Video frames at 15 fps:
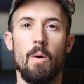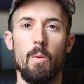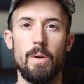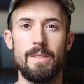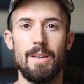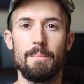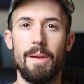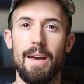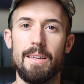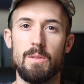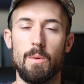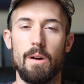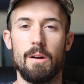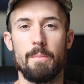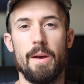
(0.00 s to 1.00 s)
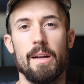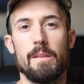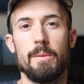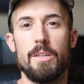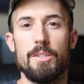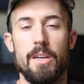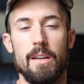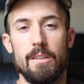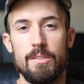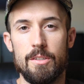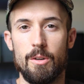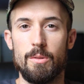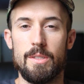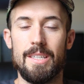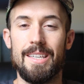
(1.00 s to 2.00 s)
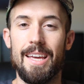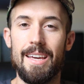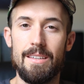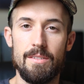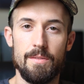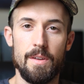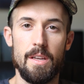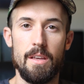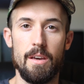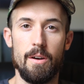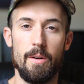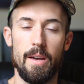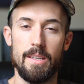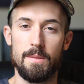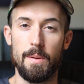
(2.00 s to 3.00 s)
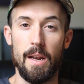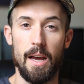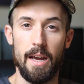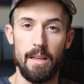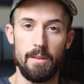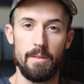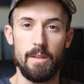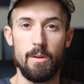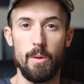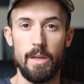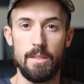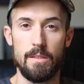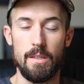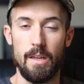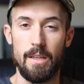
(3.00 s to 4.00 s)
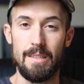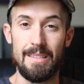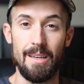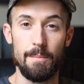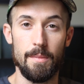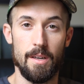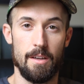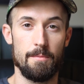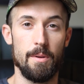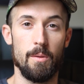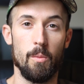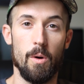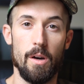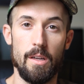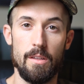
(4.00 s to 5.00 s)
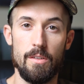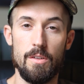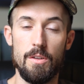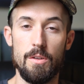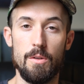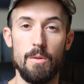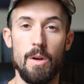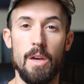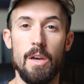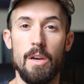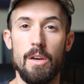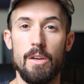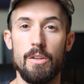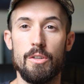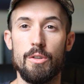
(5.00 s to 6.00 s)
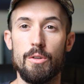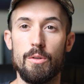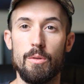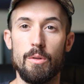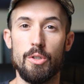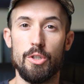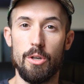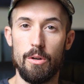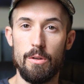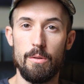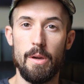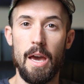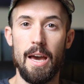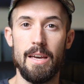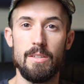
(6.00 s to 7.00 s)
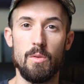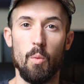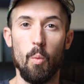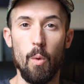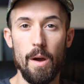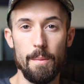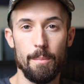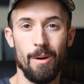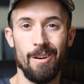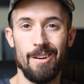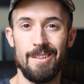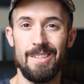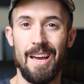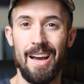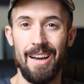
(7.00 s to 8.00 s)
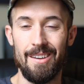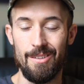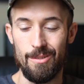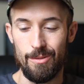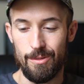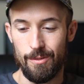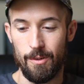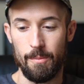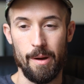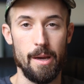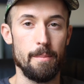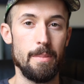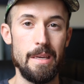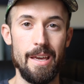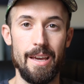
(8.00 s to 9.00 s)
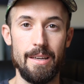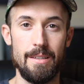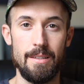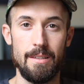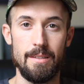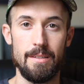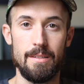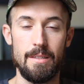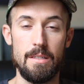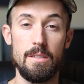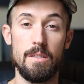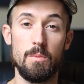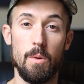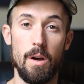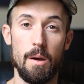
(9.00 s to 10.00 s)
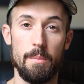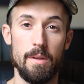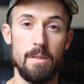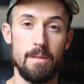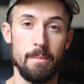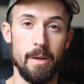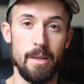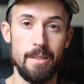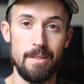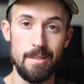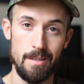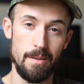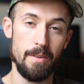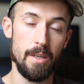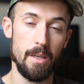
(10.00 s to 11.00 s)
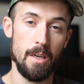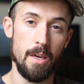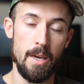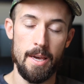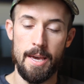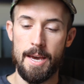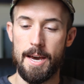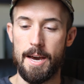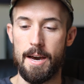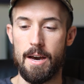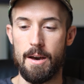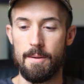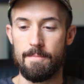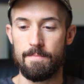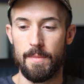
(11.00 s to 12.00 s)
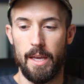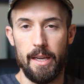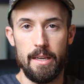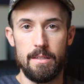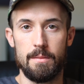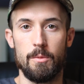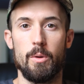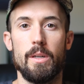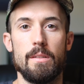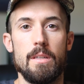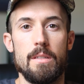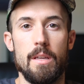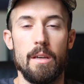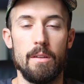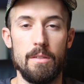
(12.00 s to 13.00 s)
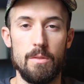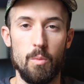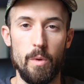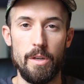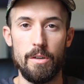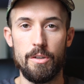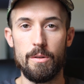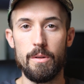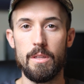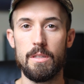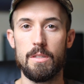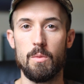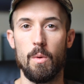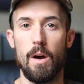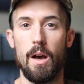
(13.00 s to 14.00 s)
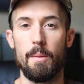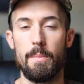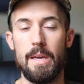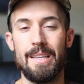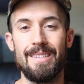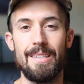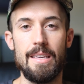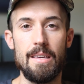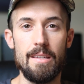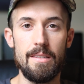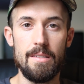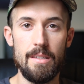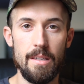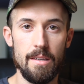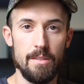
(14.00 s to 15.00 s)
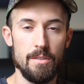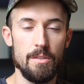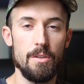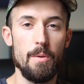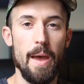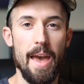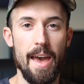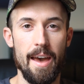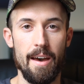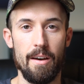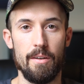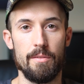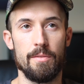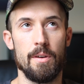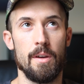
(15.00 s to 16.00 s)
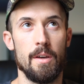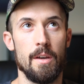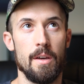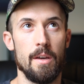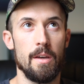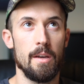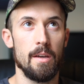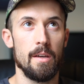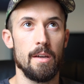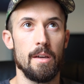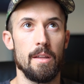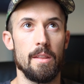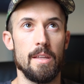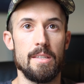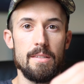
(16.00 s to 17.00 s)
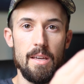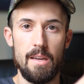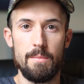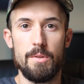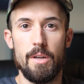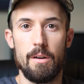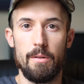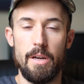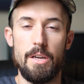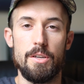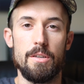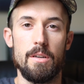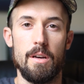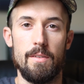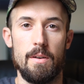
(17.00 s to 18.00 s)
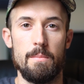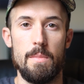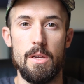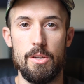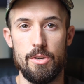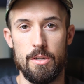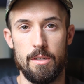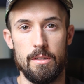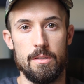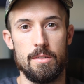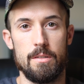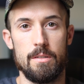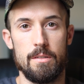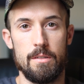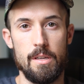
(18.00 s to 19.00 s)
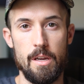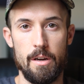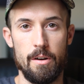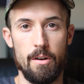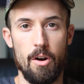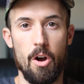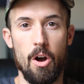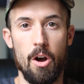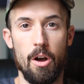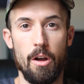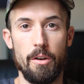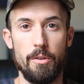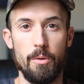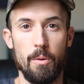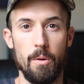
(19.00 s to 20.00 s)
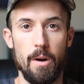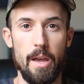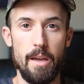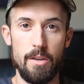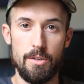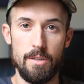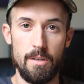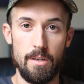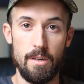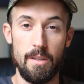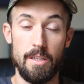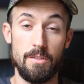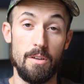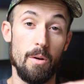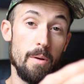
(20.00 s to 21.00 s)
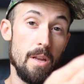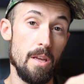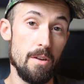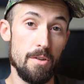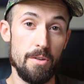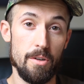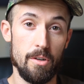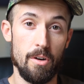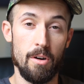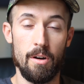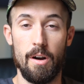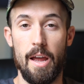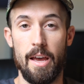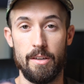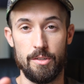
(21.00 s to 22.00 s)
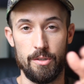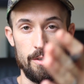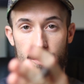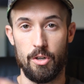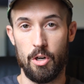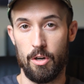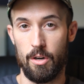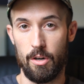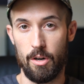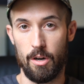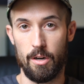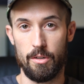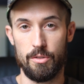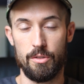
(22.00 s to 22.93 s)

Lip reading: What's up guys, welcome back to my channel. So today's video has been highly requested and something I've been wanting to do to show you guys what parts I used for my B18C swap into my Civic. I guess some quick details. When you're doing this swap, it's easiest to have the same generation of emissions tier on your engine that's going into your car as your current car.